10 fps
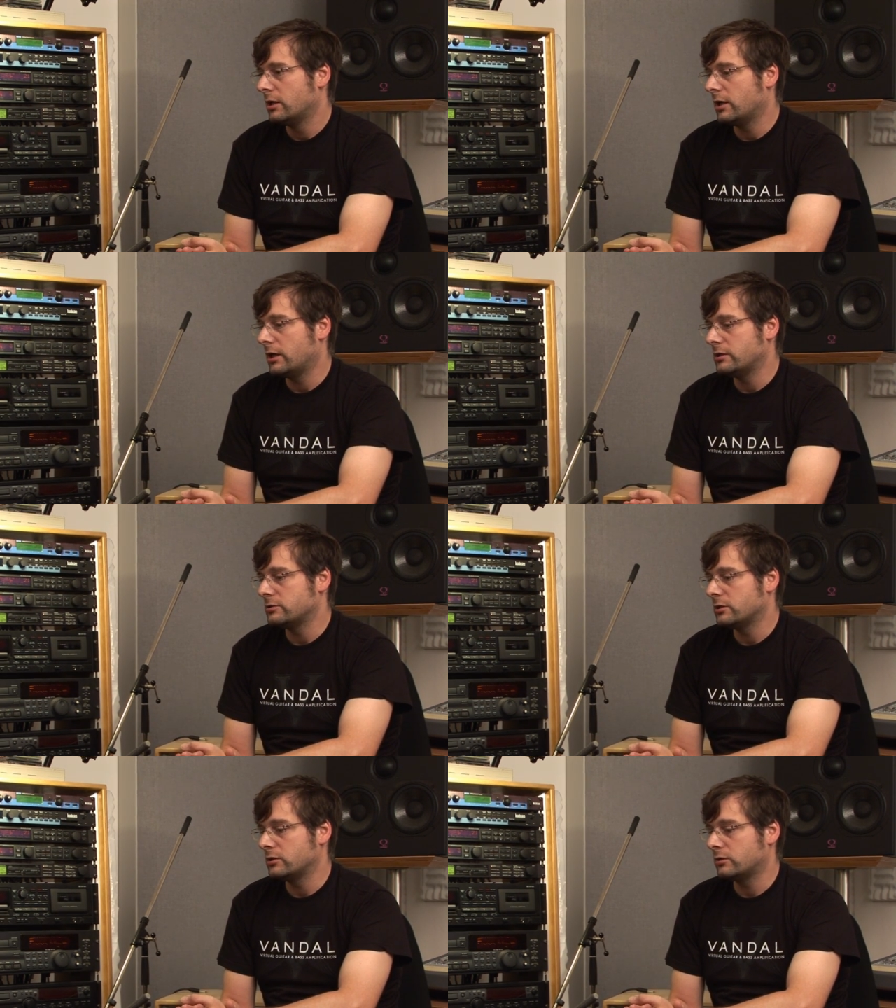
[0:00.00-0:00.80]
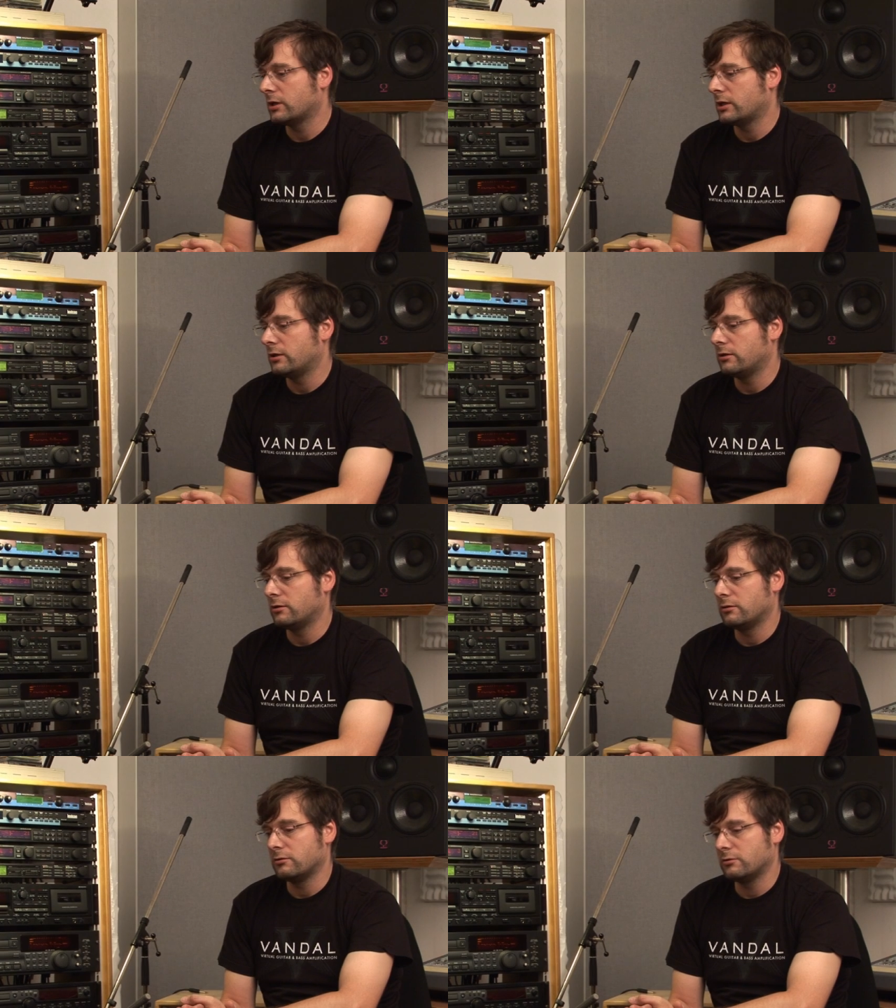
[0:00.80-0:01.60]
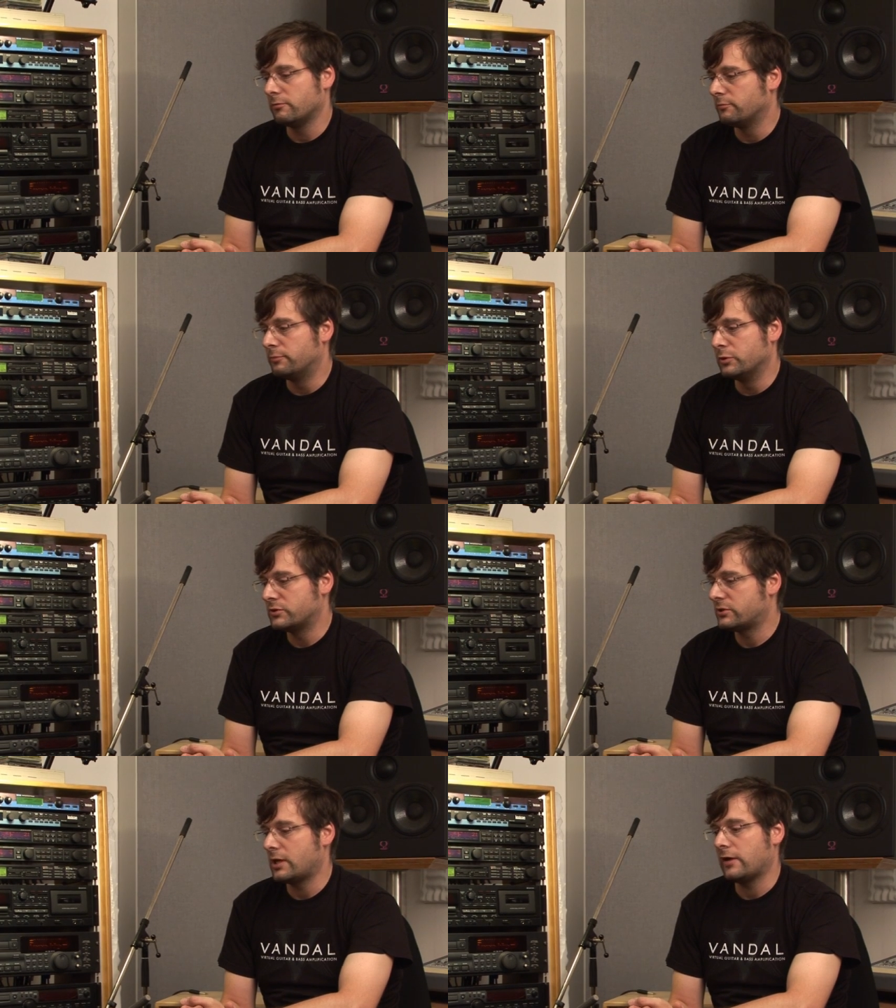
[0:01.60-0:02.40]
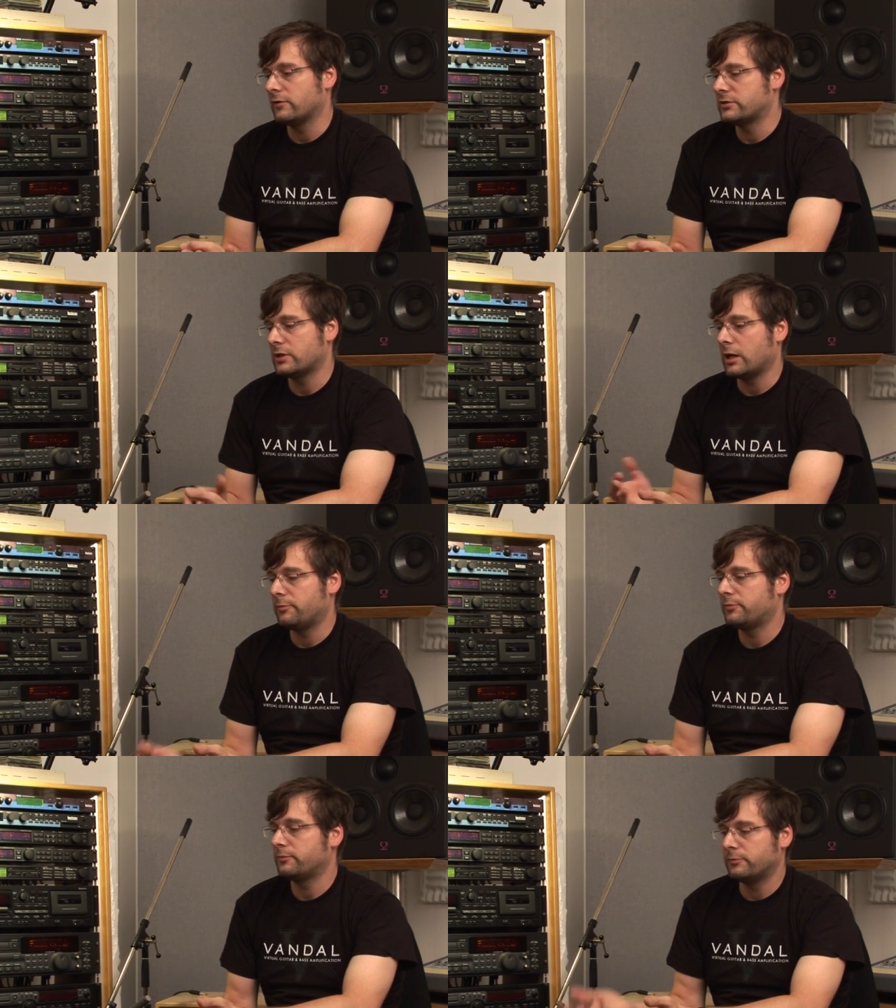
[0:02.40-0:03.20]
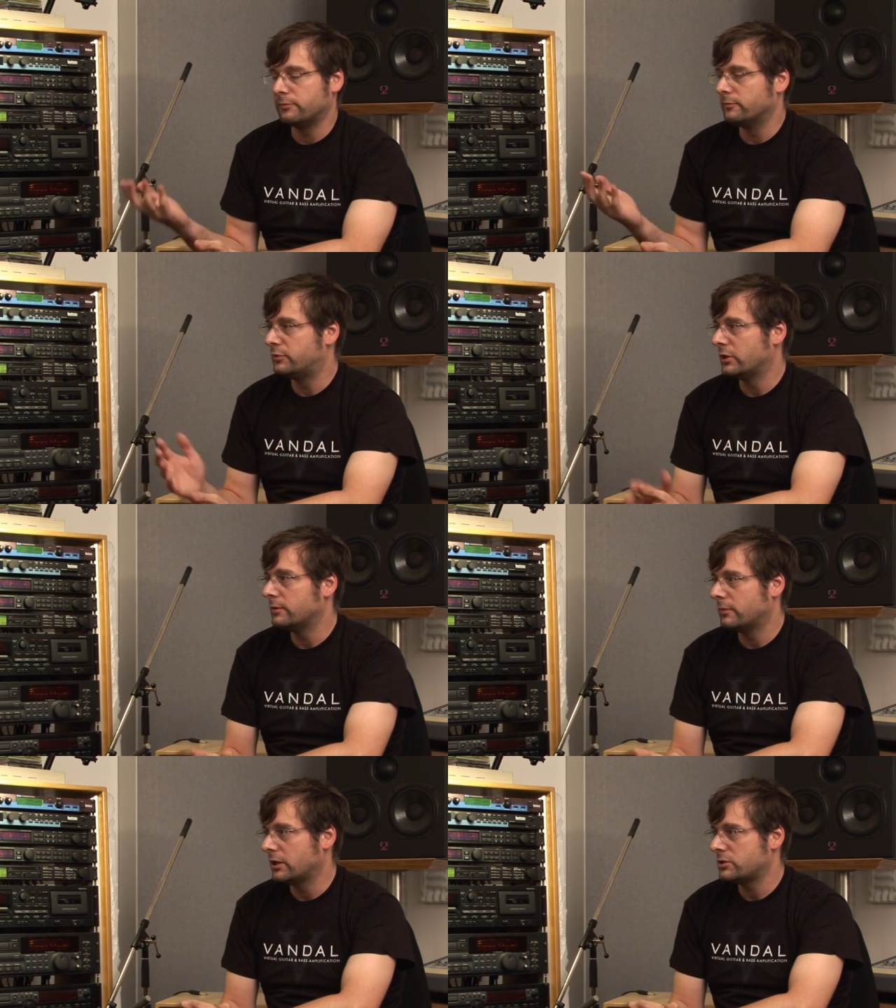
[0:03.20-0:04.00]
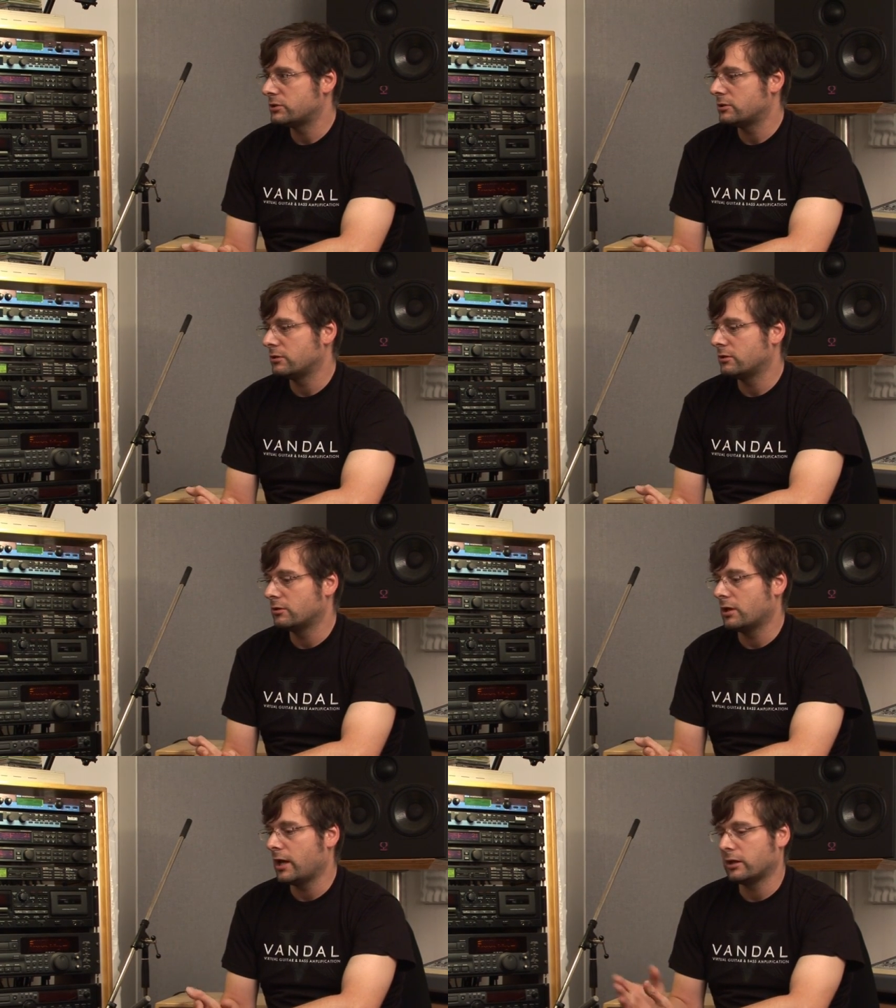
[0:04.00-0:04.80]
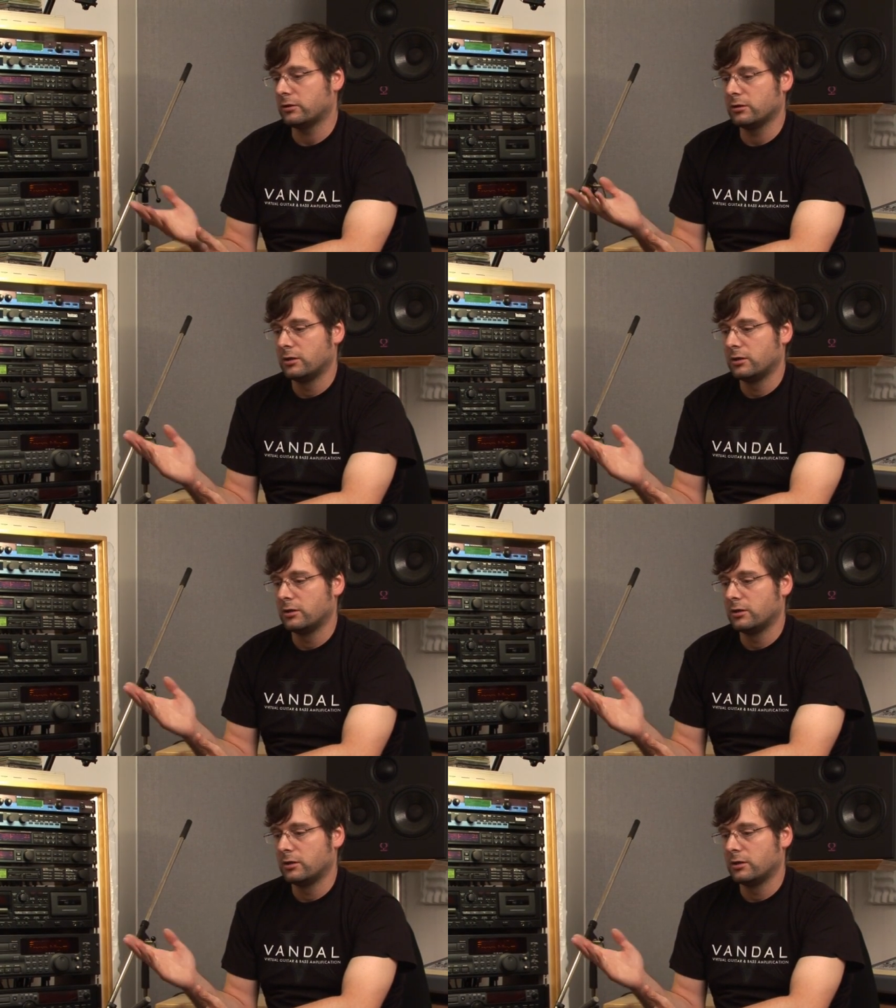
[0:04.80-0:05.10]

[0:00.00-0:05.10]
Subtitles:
And you can boost levels up pretty much like